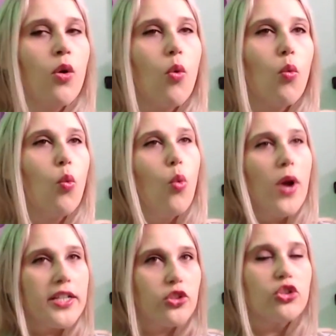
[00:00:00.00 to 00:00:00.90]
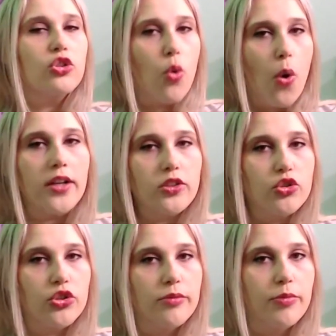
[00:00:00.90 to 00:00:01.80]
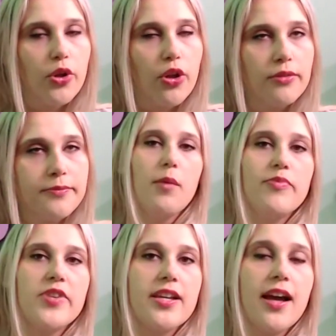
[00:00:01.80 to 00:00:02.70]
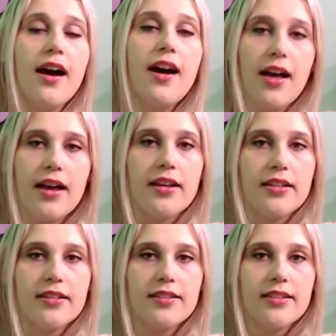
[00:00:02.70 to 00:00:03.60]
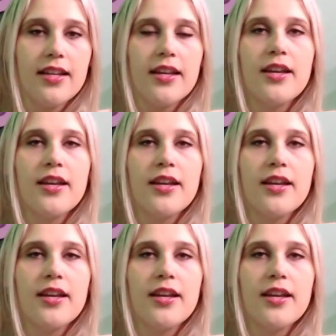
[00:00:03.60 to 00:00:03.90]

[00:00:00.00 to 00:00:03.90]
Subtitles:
which is questionable because